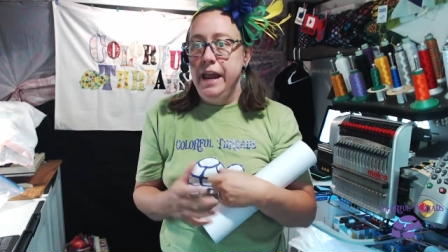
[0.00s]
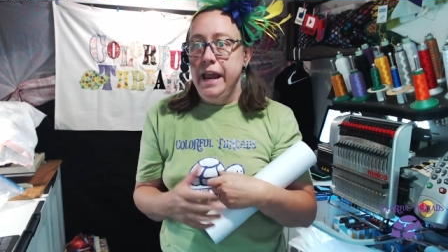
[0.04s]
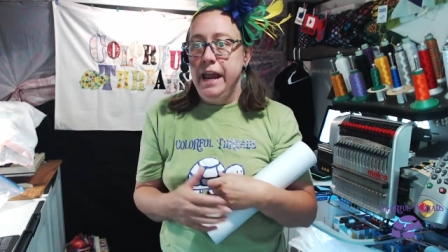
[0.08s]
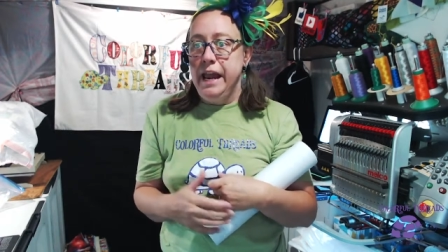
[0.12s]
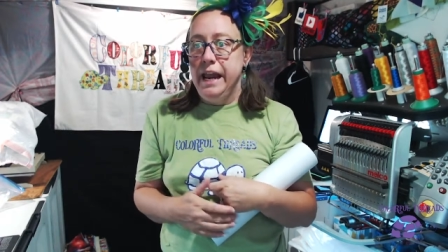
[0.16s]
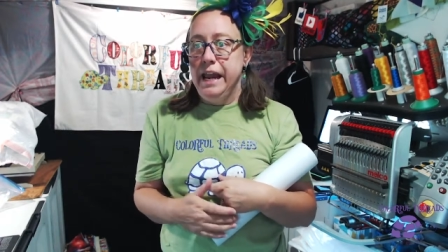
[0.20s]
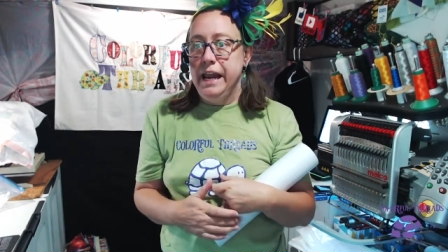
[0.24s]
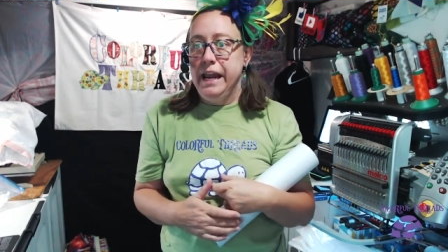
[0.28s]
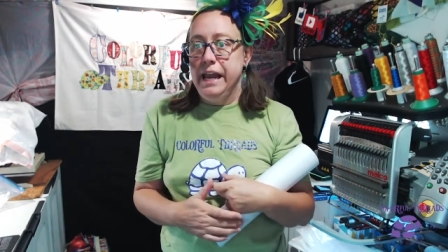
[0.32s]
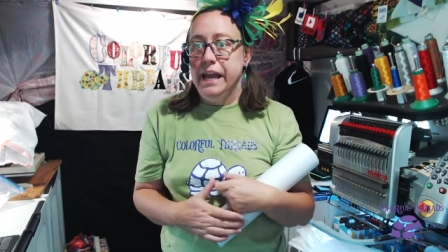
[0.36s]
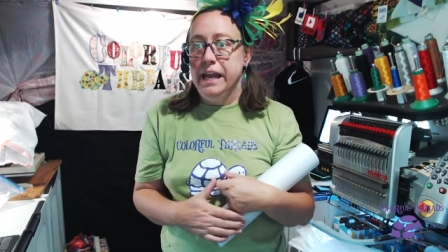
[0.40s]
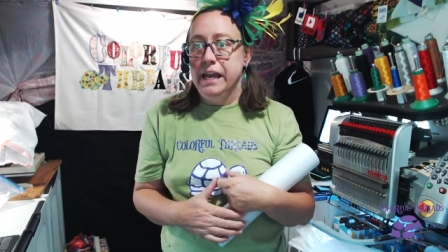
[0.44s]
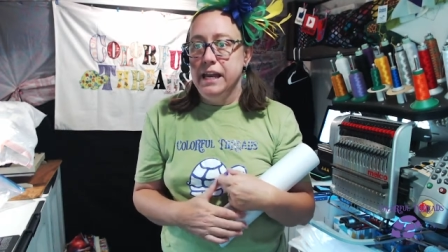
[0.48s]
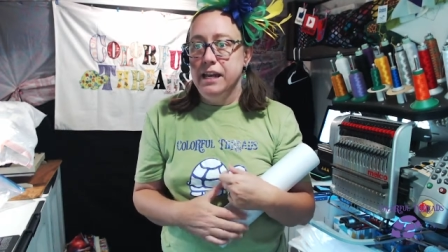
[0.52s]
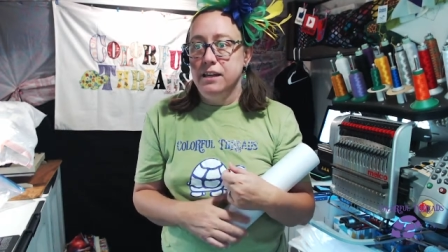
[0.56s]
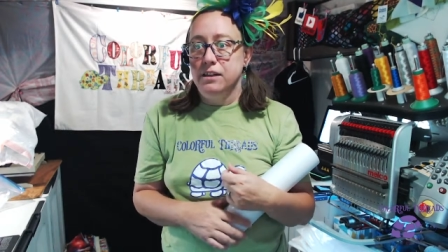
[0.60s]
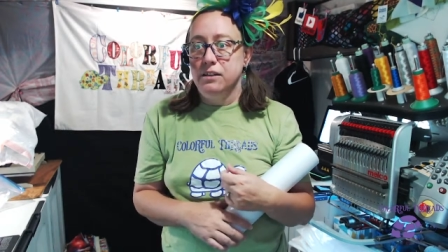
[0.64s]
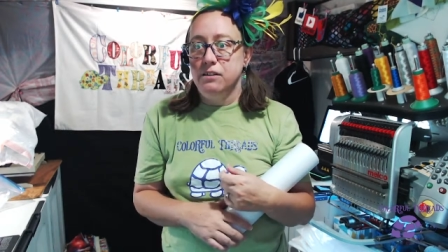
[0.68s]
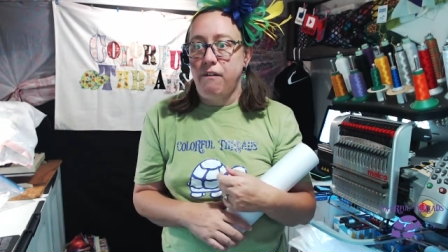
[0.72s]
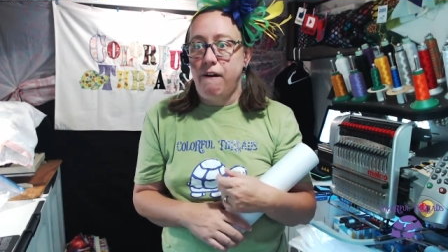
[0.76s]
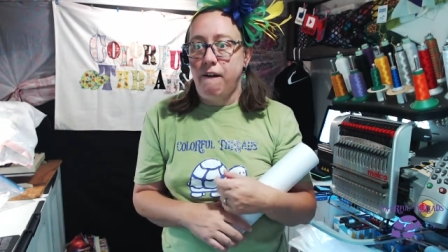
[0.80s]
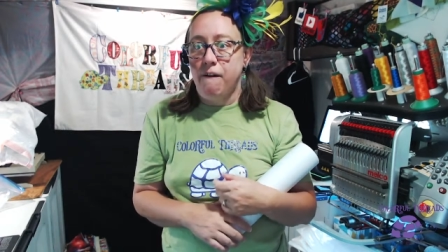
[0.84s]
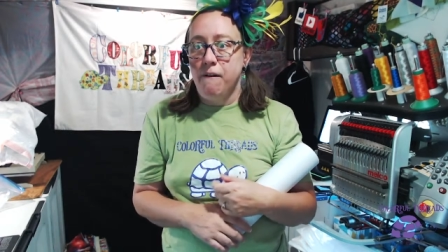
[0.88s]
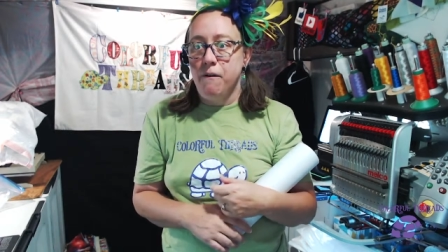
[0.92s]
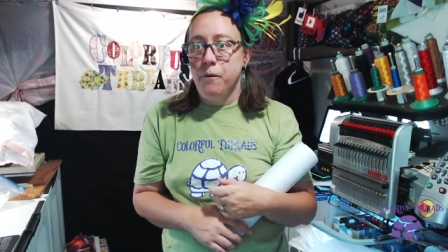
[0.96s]
And
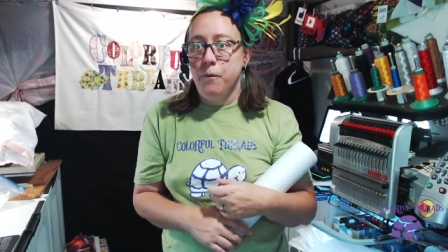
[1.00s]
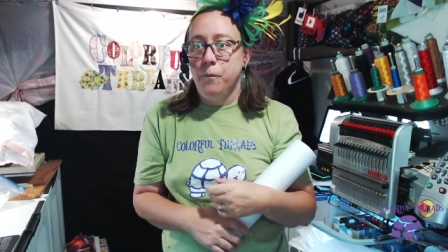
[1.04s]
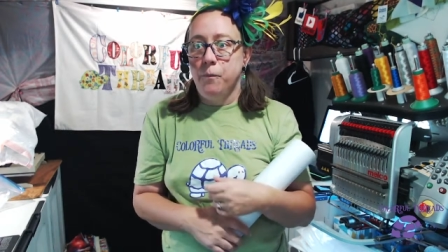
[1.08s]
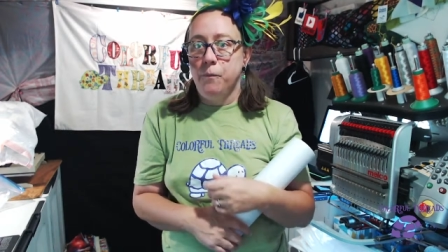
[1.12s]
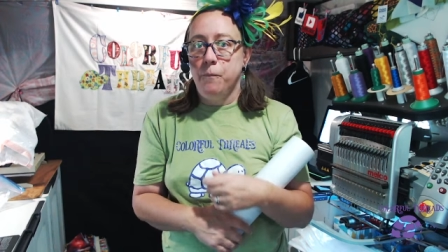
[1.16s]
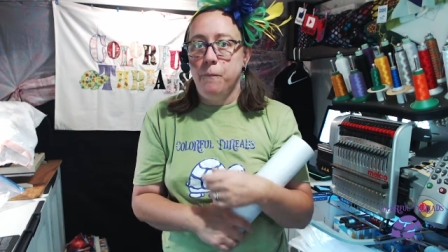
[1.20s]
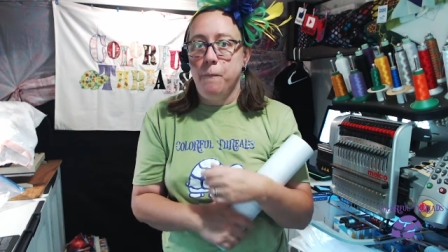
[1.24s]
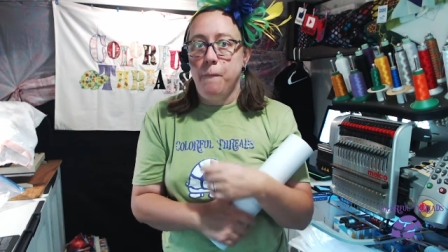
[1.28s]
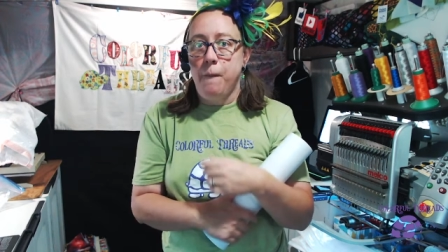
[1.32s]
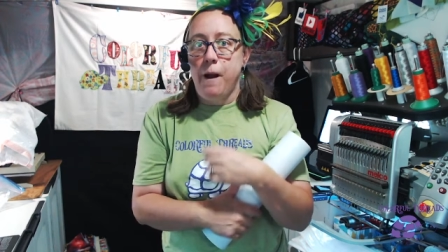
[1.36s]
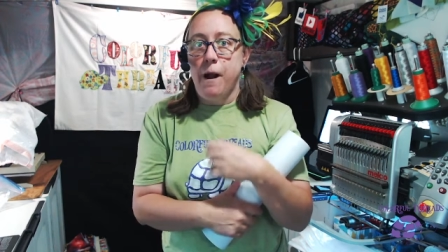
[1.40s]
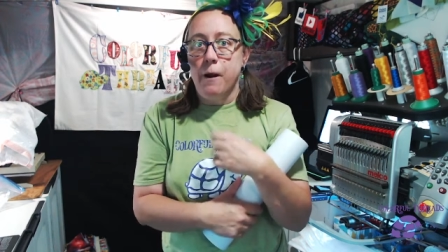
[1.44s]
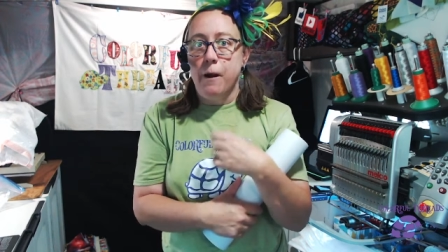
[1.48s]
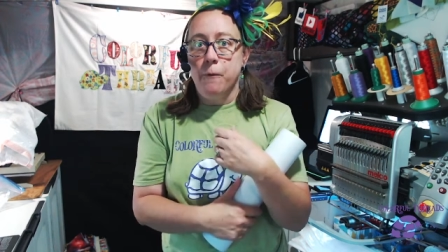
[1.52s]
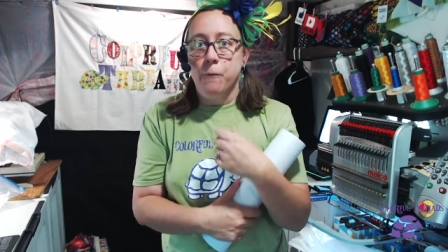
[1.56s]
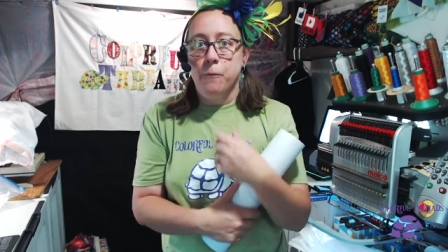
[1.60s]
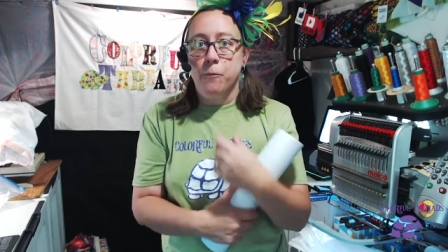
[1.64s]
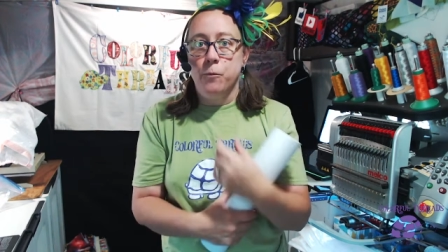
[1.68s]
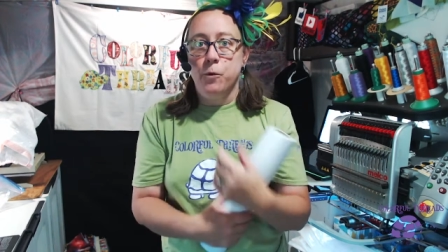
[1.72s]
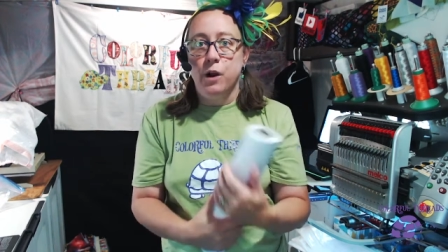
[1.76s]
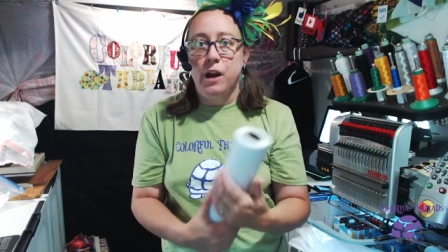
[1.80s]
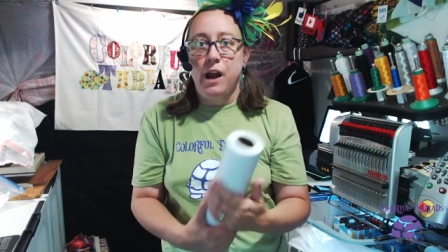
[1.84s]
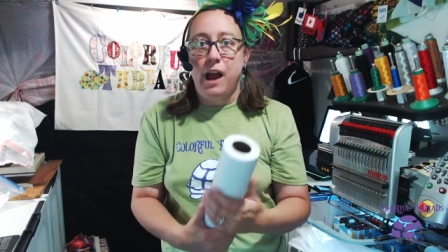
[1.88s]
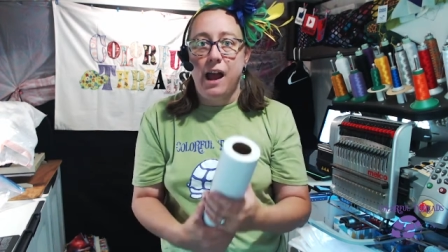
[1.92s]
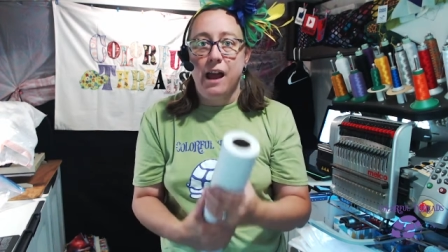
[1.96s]
what